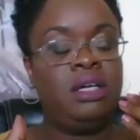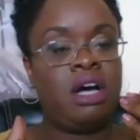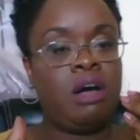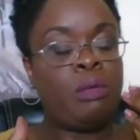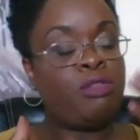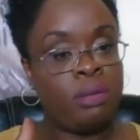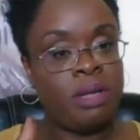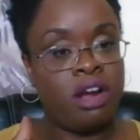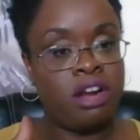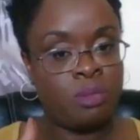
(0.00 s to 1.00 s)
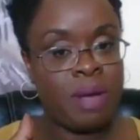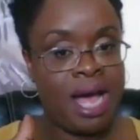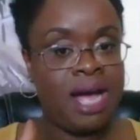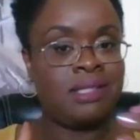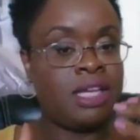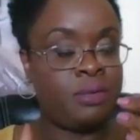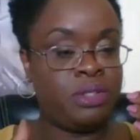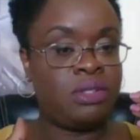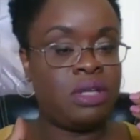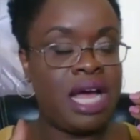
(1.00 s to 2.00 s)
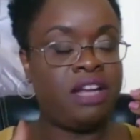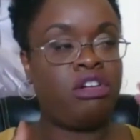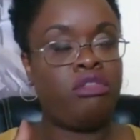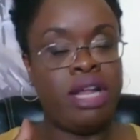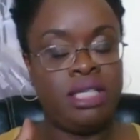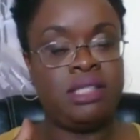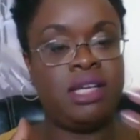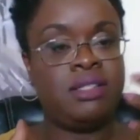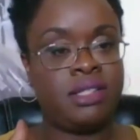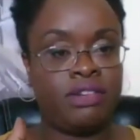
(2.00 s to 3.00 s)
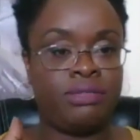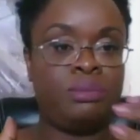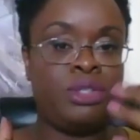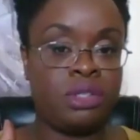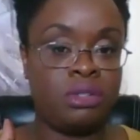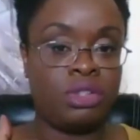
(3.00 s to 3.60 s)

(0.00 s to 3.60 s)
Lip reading: a performing arts past. I had already done several musical